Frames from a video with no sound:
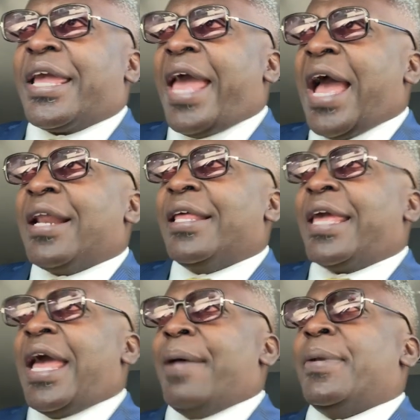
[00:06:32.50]
cackling
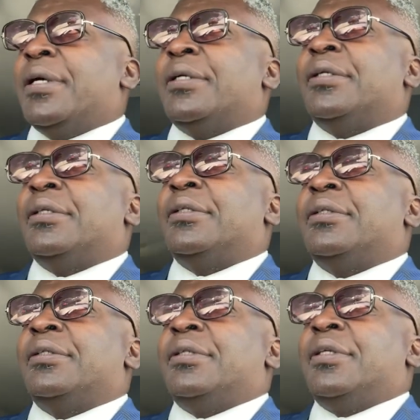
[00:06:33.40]
Kamala.
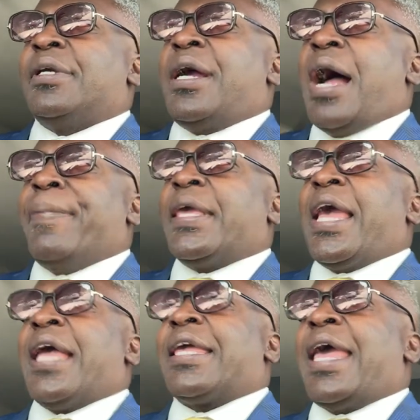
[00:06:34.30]

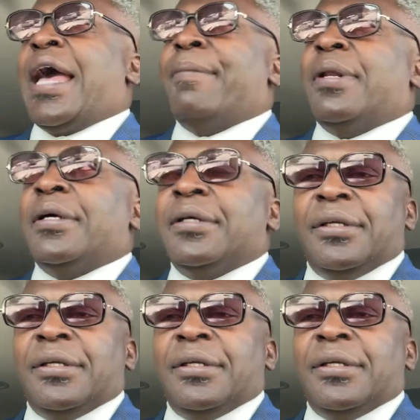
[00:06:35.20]
Copycat Kamala.